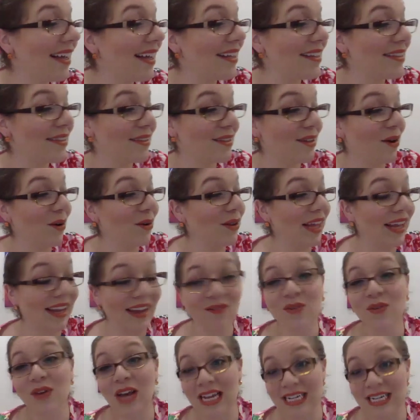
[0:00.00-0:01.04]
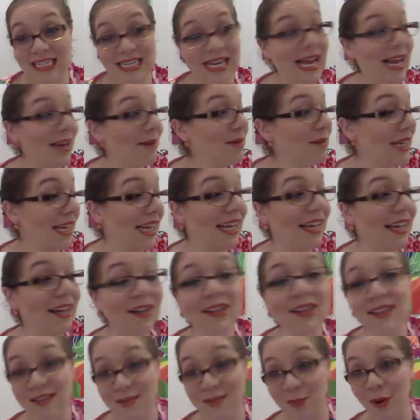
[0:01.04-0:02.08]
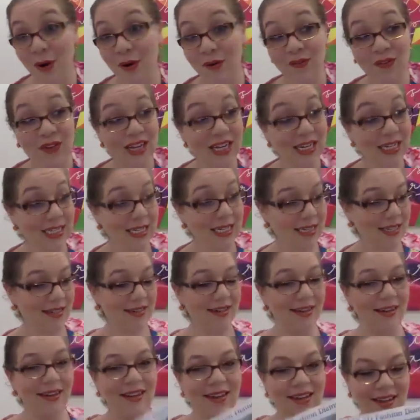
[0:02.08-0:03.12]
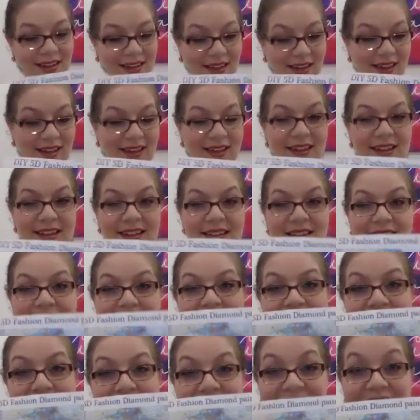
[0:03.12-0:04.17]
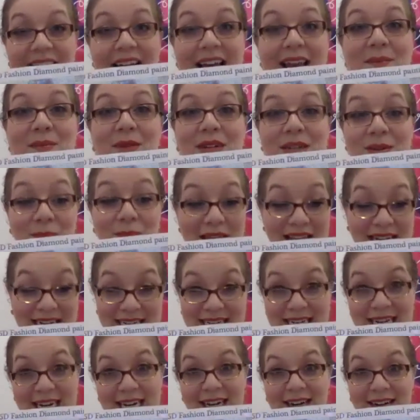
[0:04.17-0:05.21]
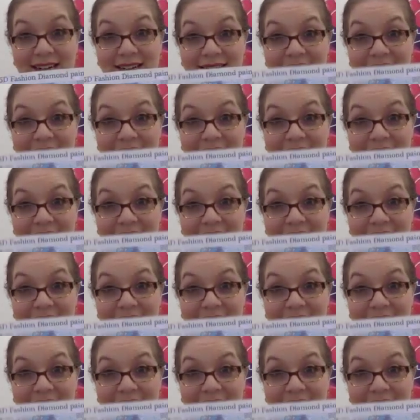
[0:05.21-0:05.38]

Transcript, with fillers: So like if you've got time to kill, it's perfect. is diamond painting.